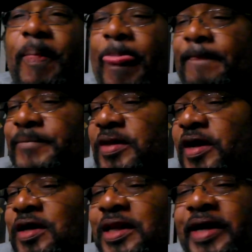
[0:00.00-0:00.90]
I'd like to
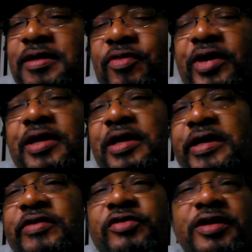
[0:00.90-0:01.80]
thank each and every one